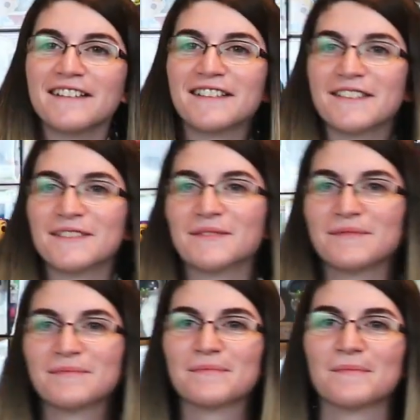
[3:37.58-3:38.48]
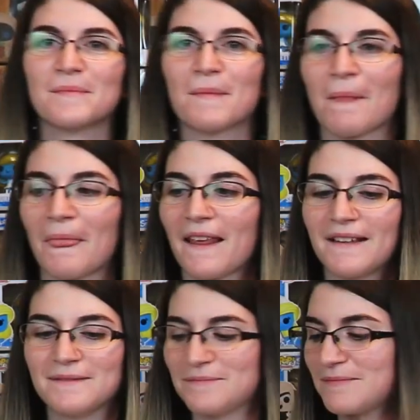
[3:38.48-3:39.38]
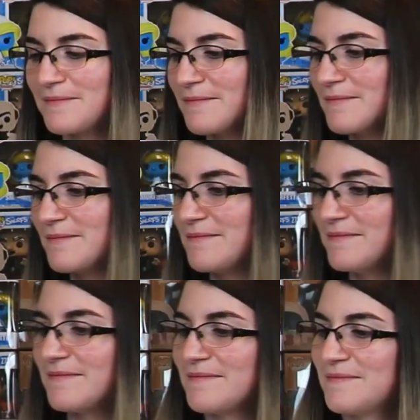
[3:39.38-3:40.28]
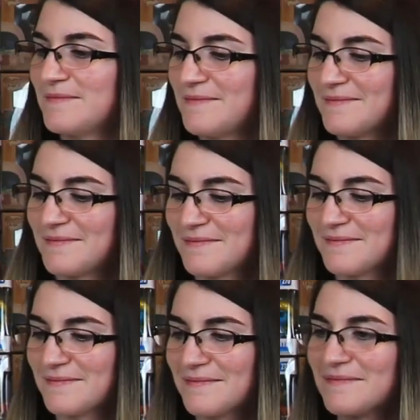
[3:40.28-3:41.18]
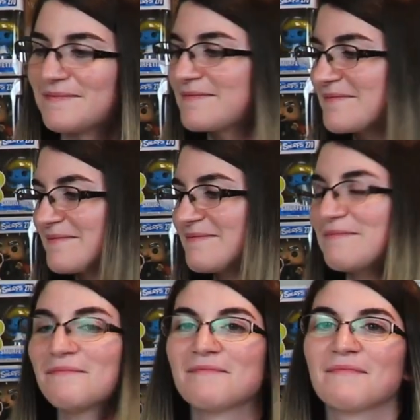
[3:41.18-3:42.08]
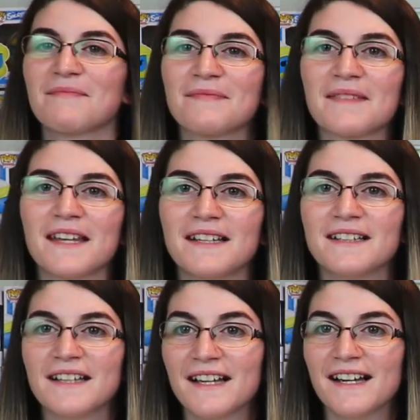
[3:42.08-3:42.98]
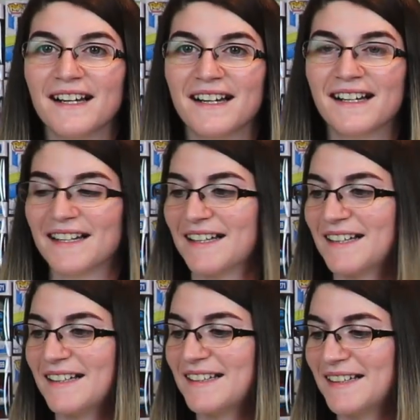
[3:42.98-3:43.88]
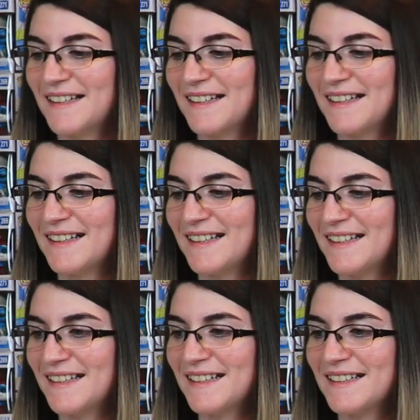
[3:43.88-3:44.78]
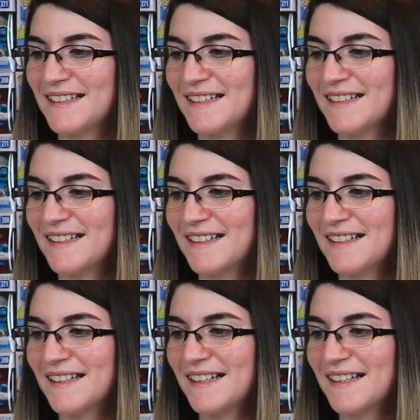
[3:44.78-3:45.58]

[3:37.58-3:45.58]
The person shown says nothing.